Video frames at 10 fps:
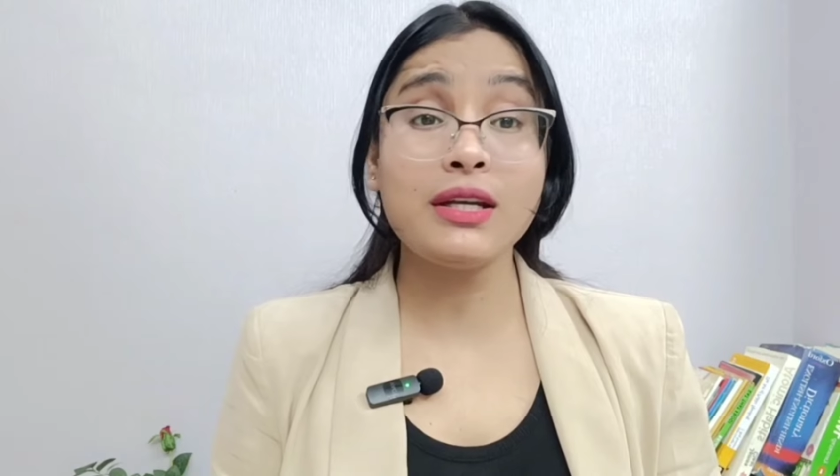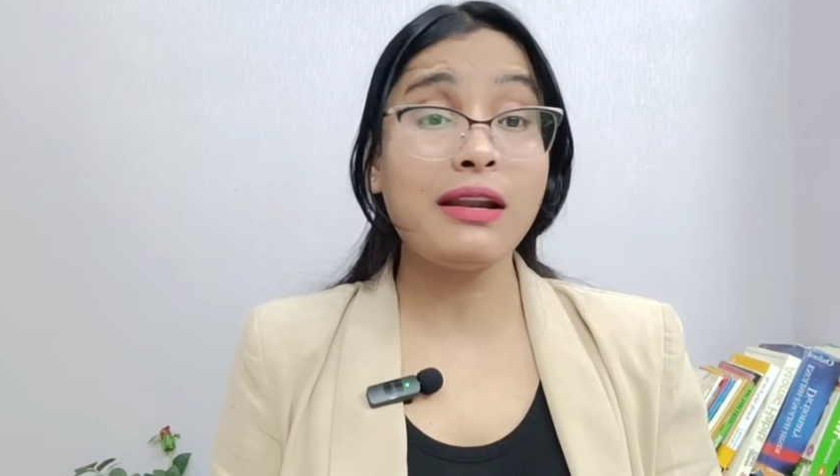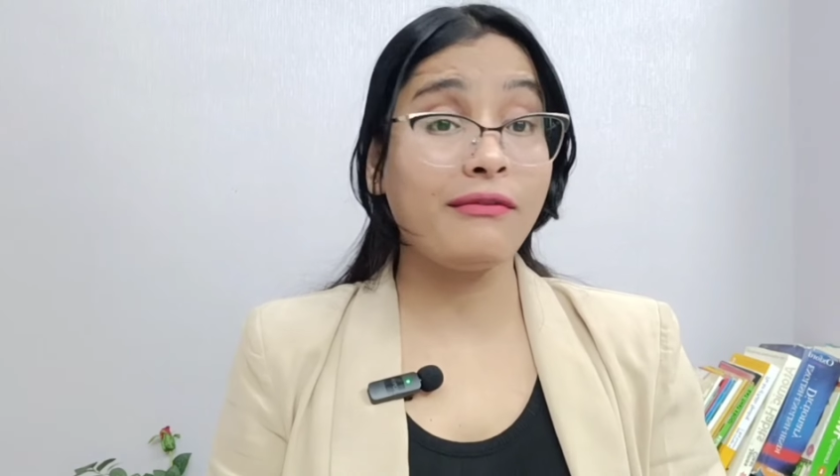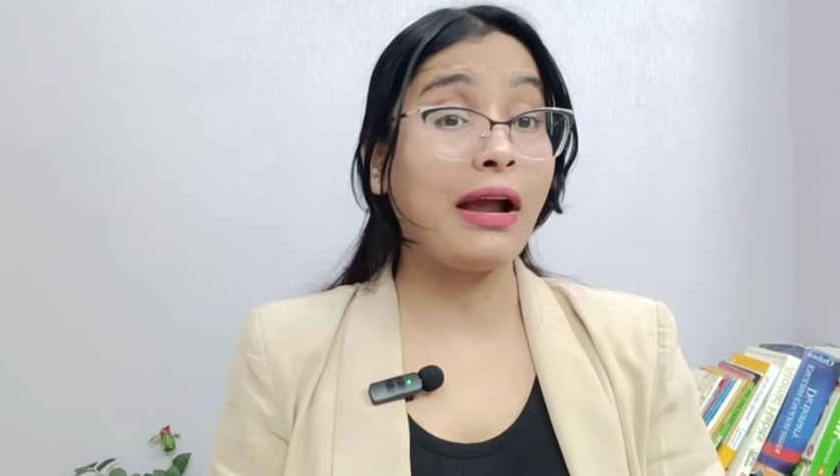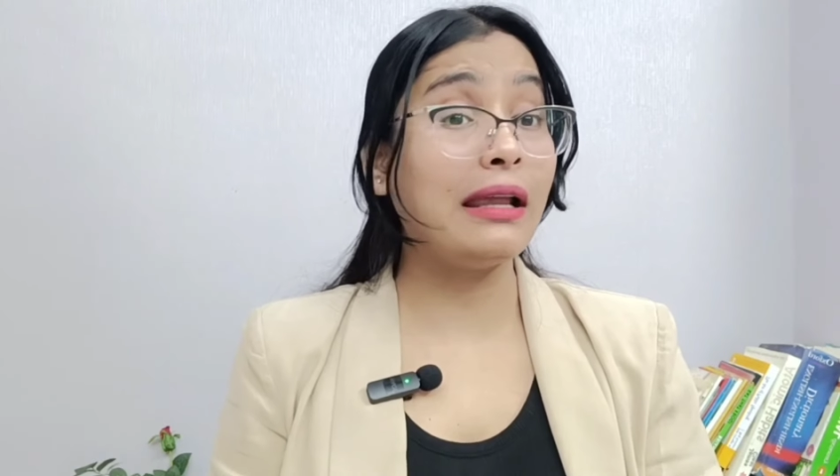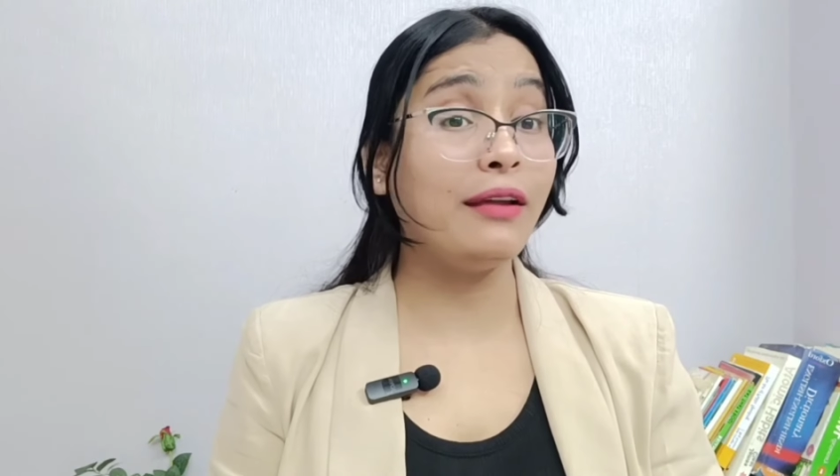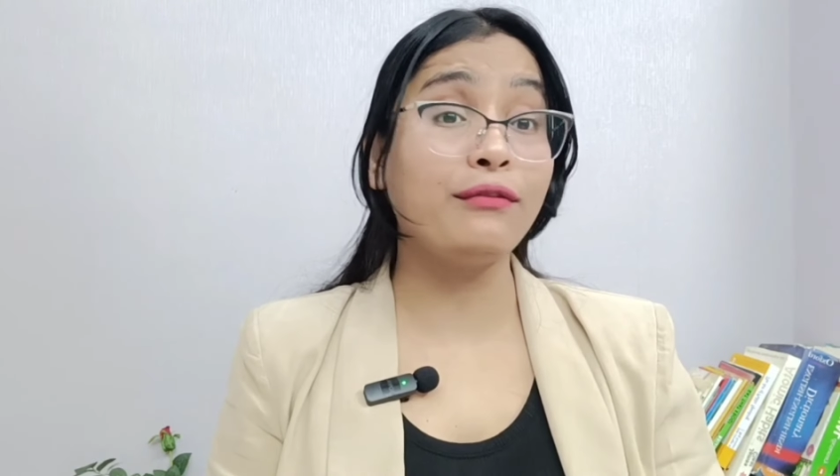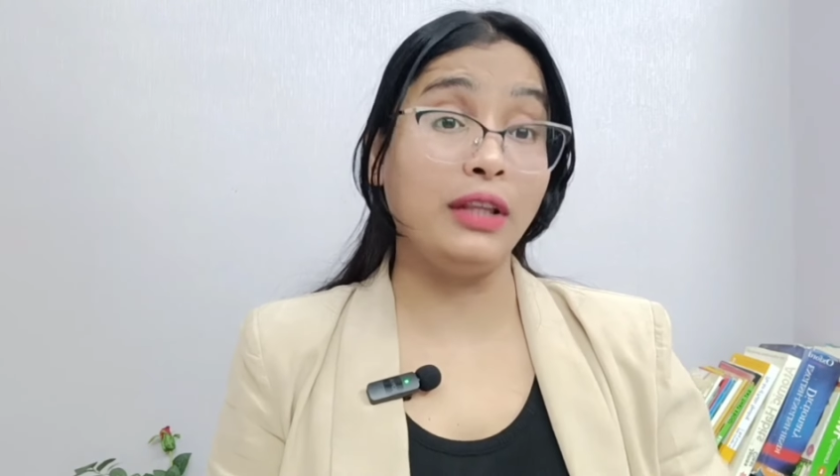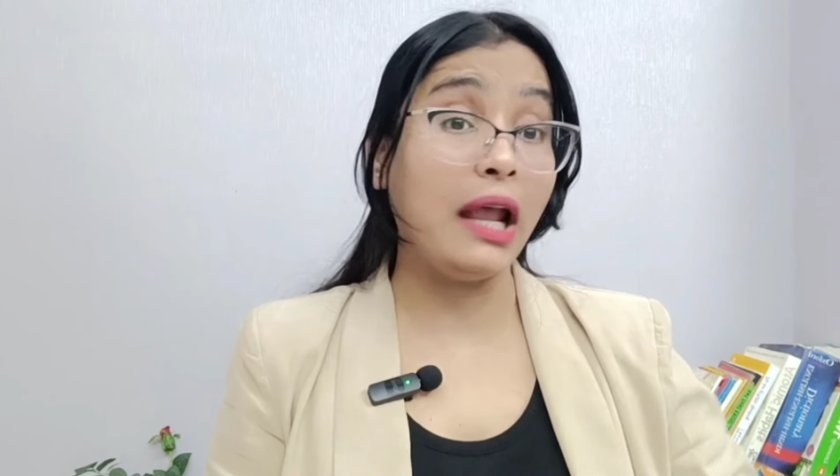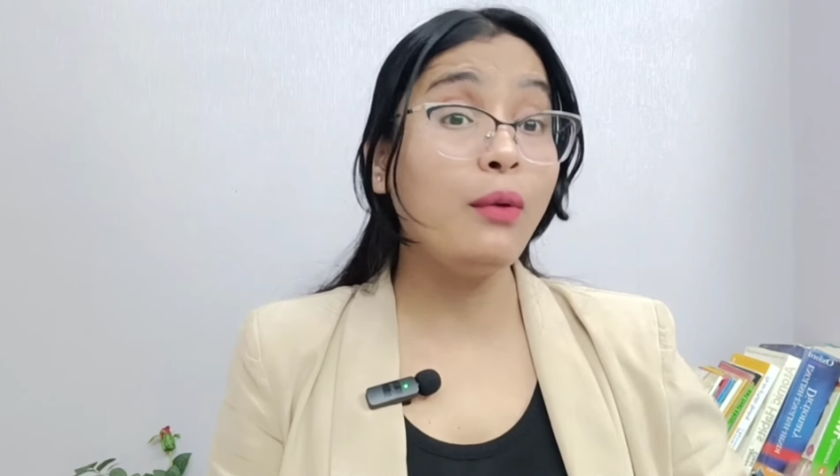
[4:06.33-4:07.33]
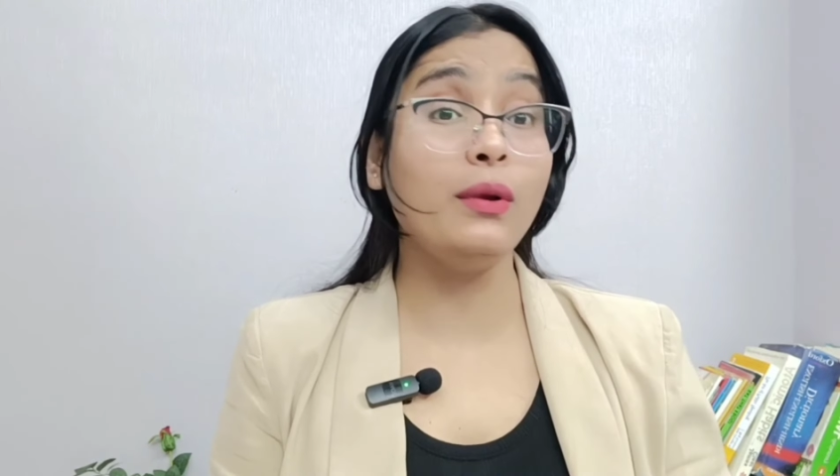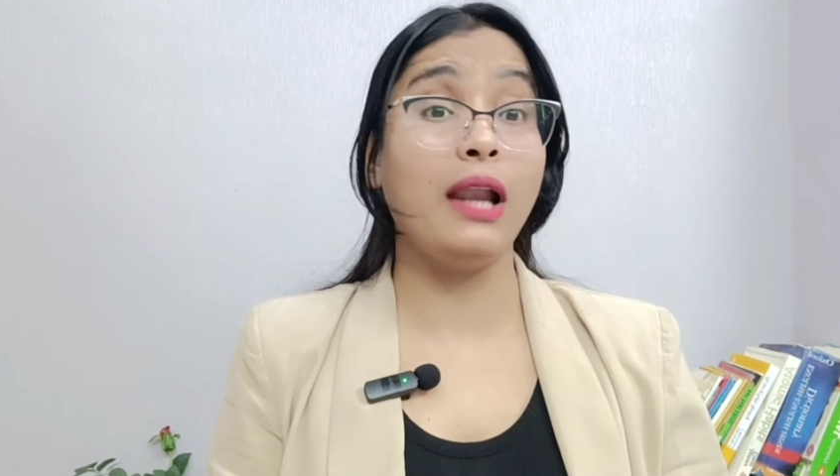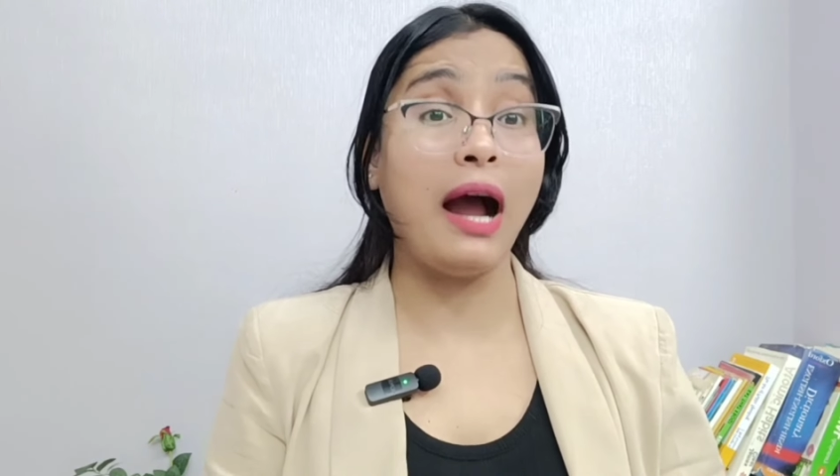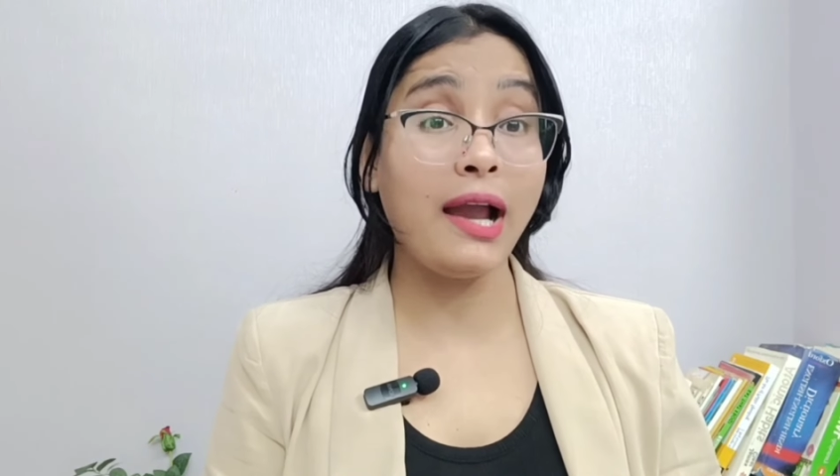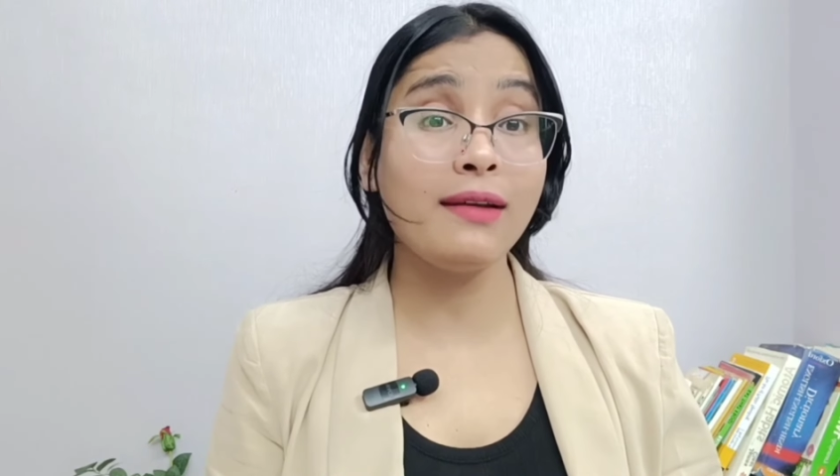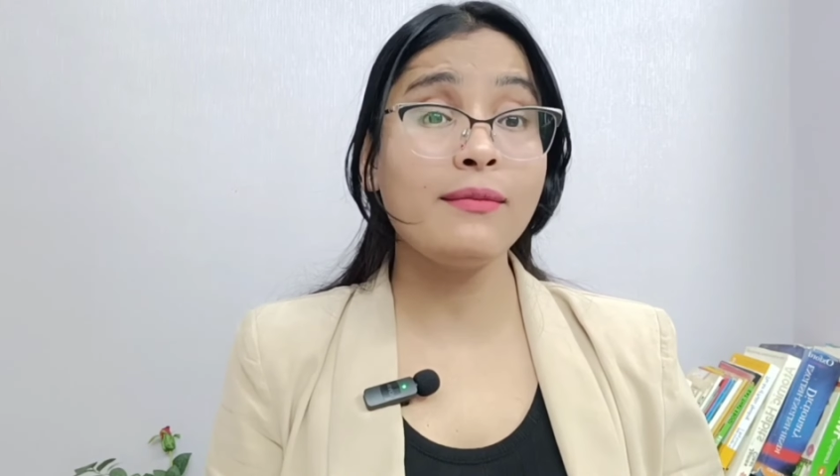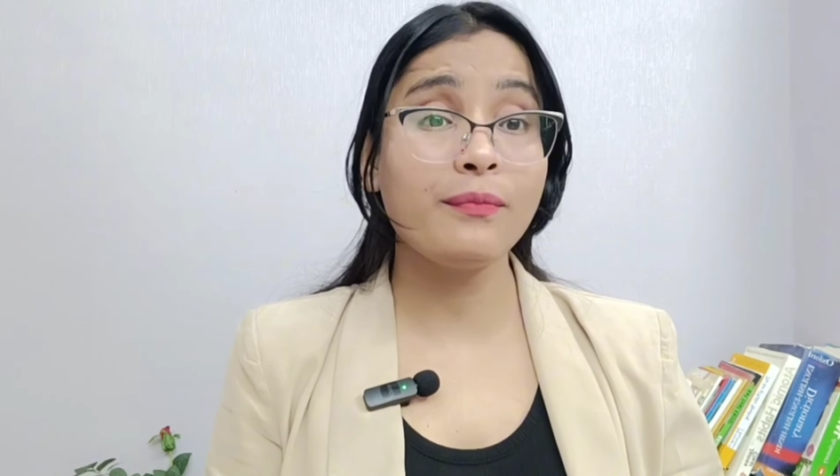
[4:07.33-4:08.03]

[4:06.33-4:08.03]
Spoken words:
if they will hire?